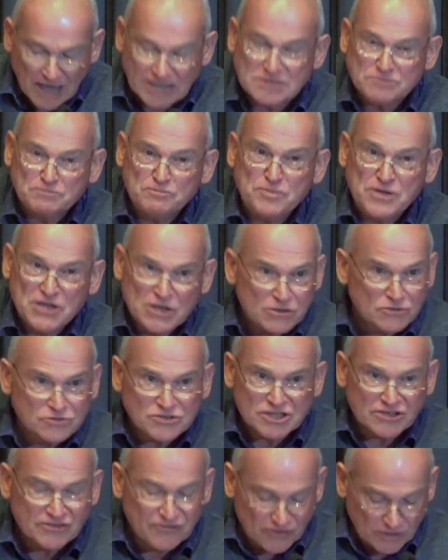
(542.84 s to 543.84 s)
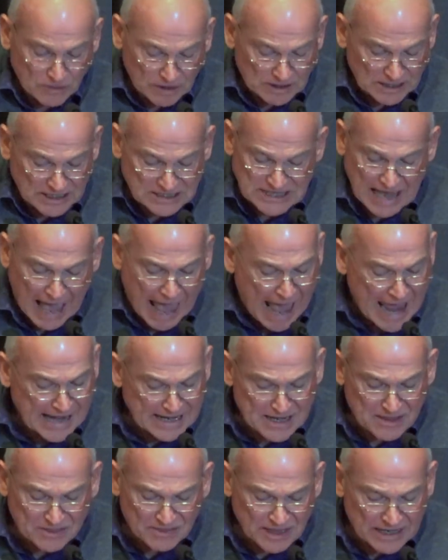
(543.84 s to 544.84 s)
as beautiful as
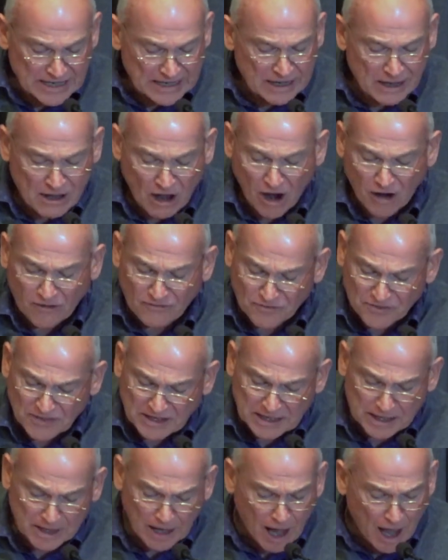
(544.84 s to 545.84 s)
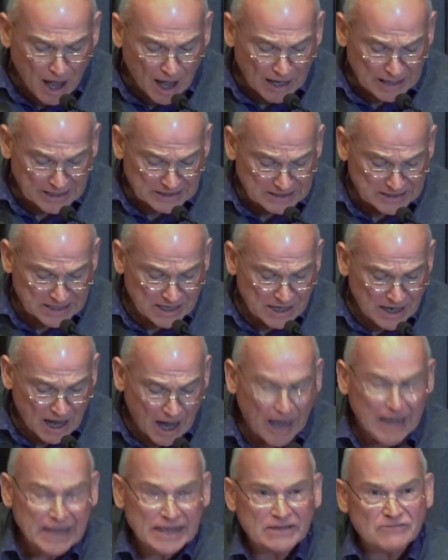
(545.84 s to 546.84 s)
anything of the kind
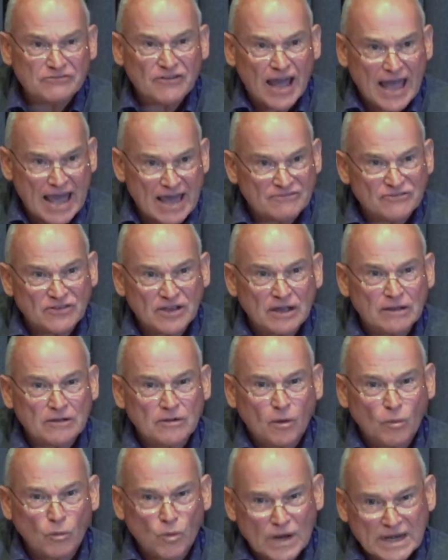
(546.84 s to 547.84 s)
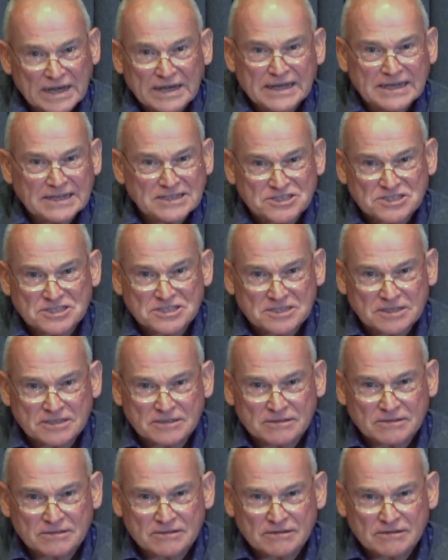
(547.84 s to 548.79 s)
I have ever witnessed."